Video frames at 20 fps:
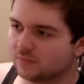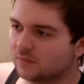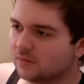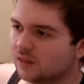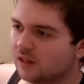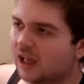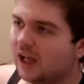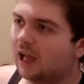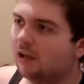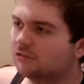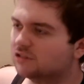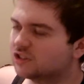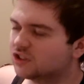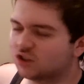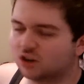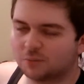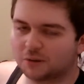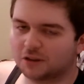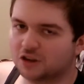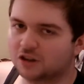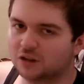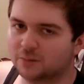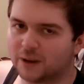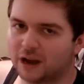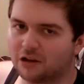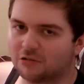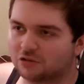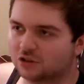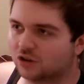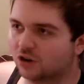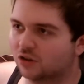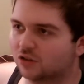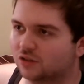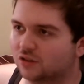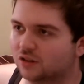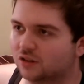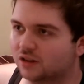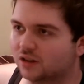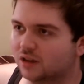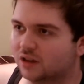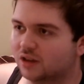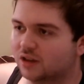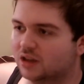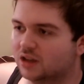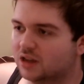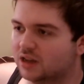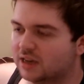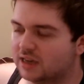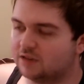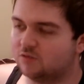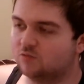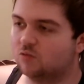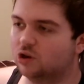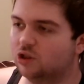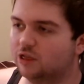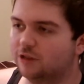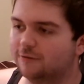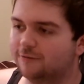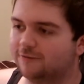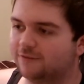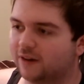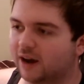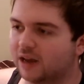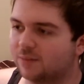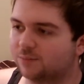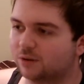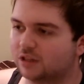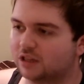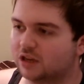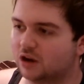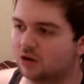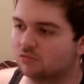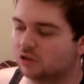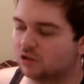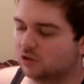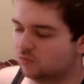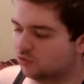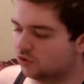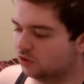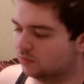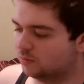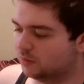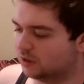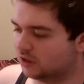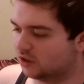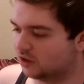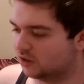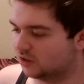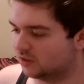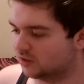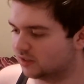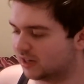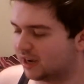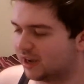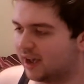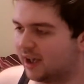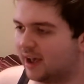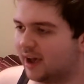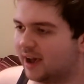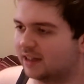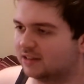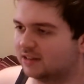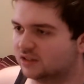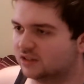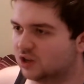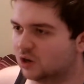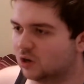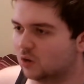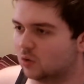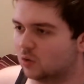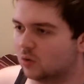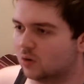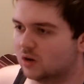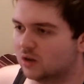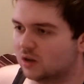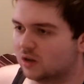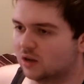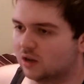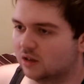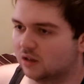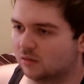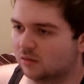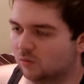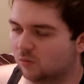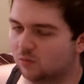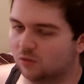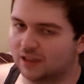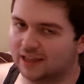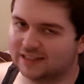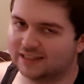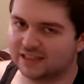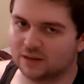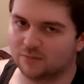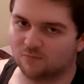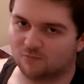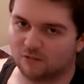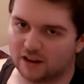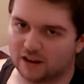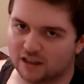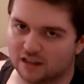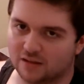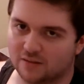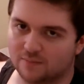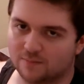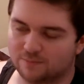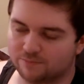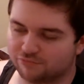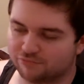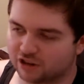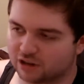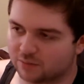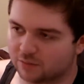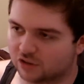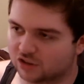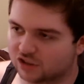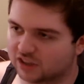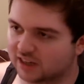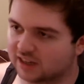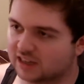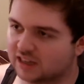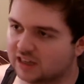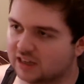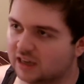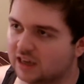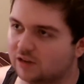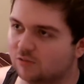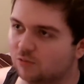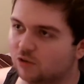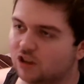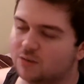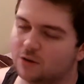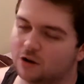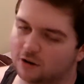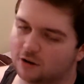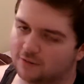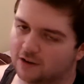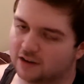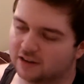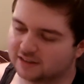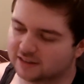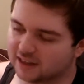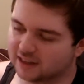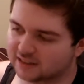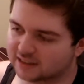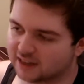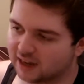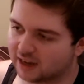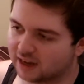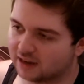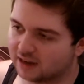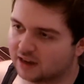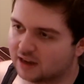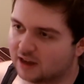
I was talking about earlier about how Gon, he won the fight, but he only won because Hanzo let him win, pretty much. Like, he won him over, as they say.